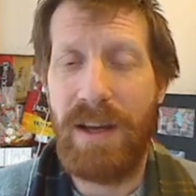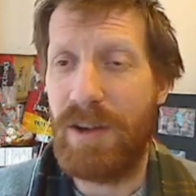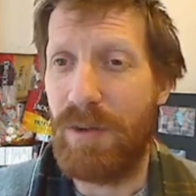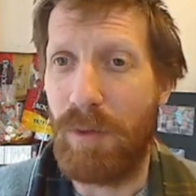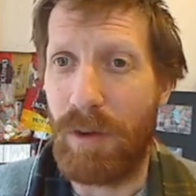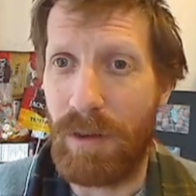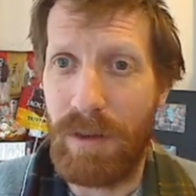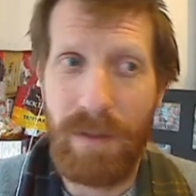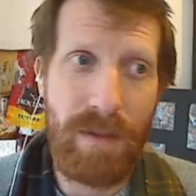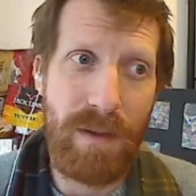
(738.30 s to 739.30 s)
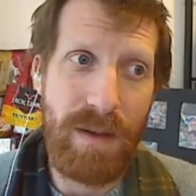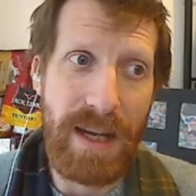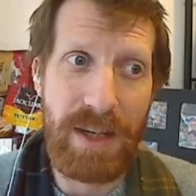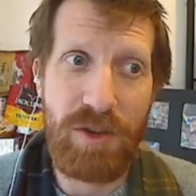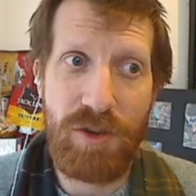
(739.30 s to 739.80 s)
your
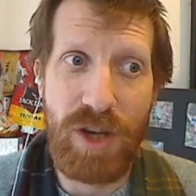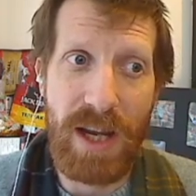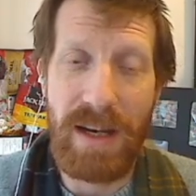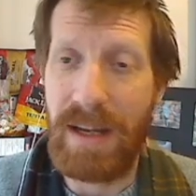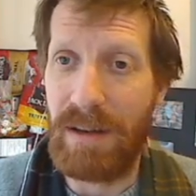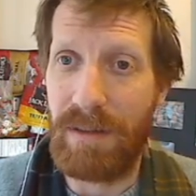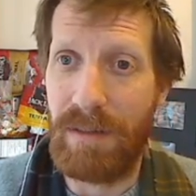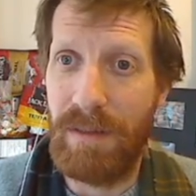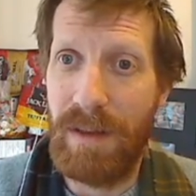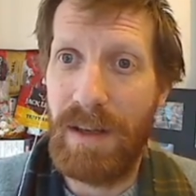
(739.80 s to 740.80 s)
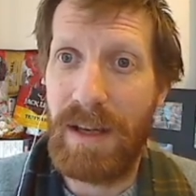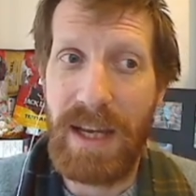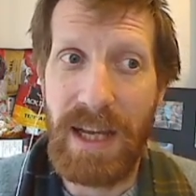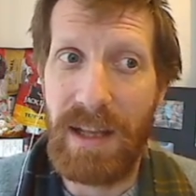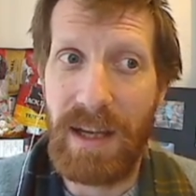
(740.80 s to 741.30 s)
next chain heal
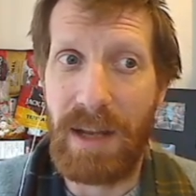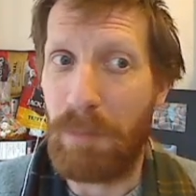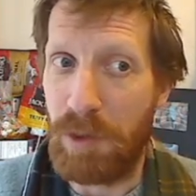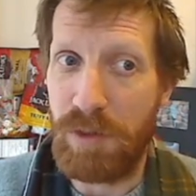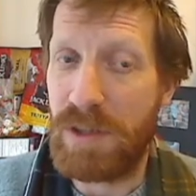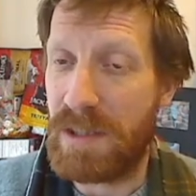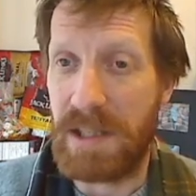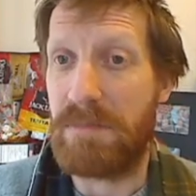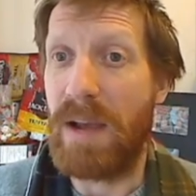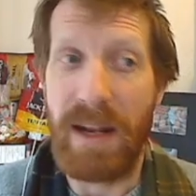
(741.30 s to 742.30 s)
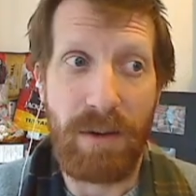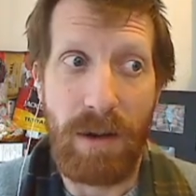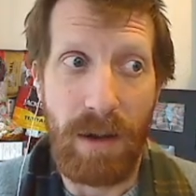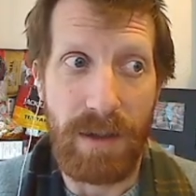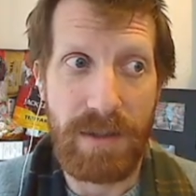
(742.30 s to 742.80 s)
healing and reduces its mana
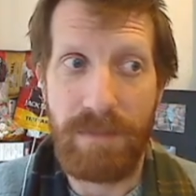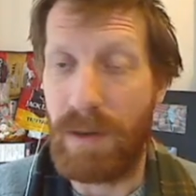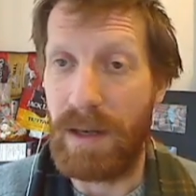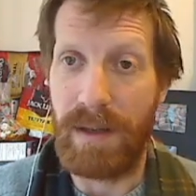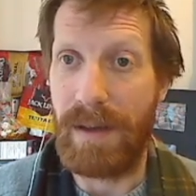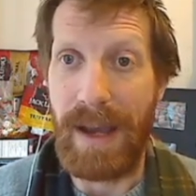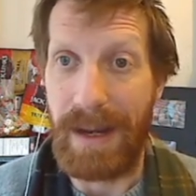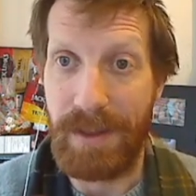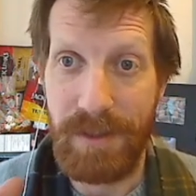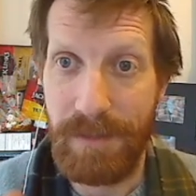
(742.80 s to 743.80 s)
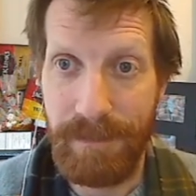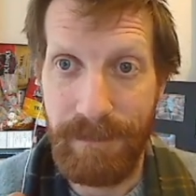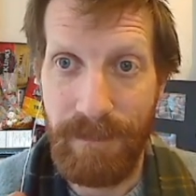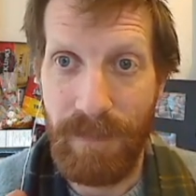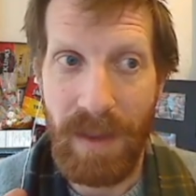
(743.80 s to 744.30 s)
cost by X?
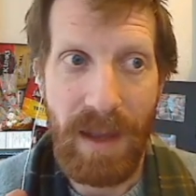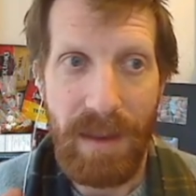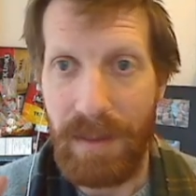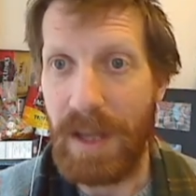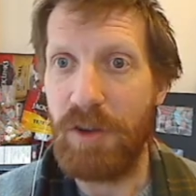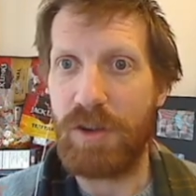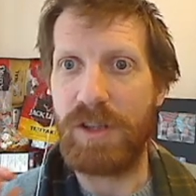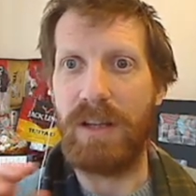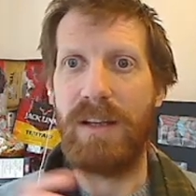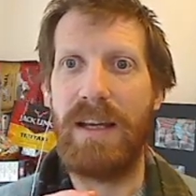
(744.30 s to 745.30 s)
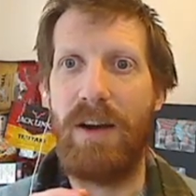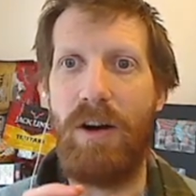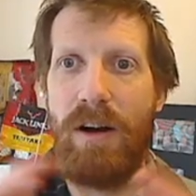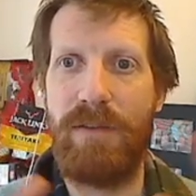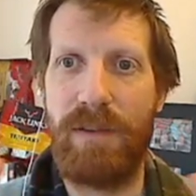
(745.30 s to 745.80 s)
Then you're suddenly
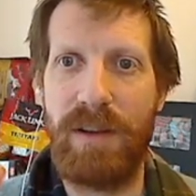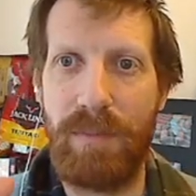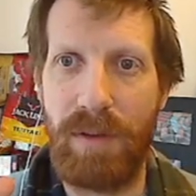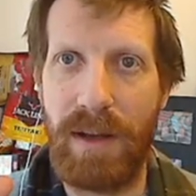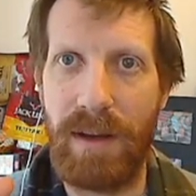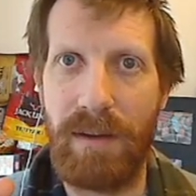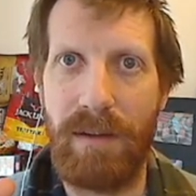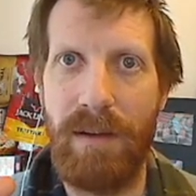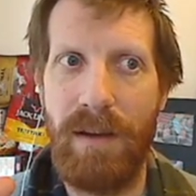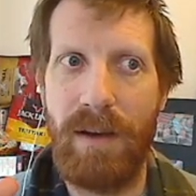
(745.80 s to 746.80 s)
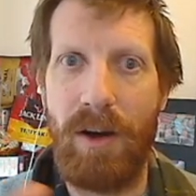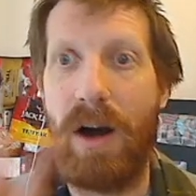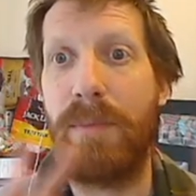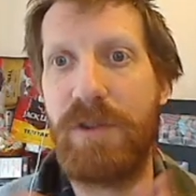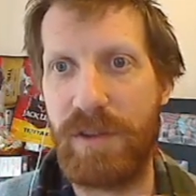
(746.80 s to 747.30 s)
offering the player
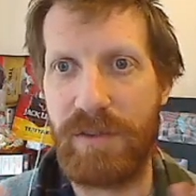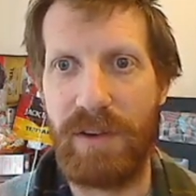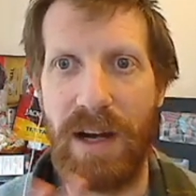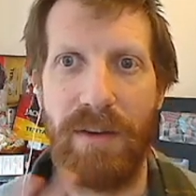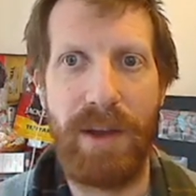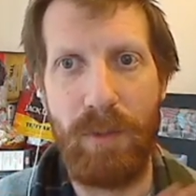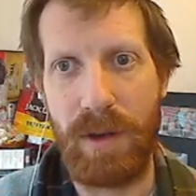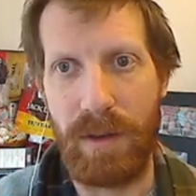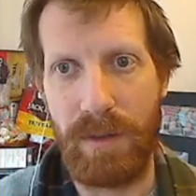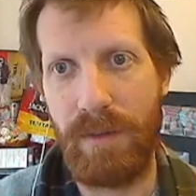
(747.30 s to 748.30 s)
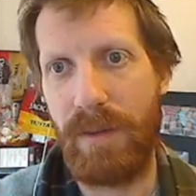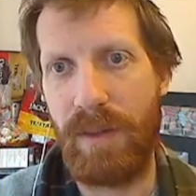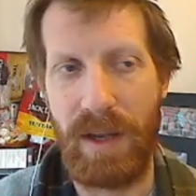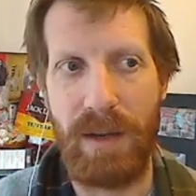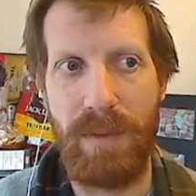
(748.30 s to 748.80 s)
options for how they want to
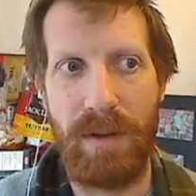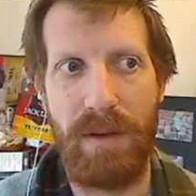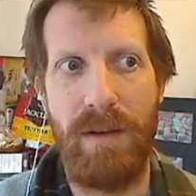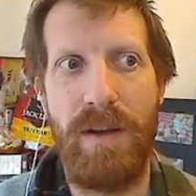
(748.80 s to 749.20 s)
think about it.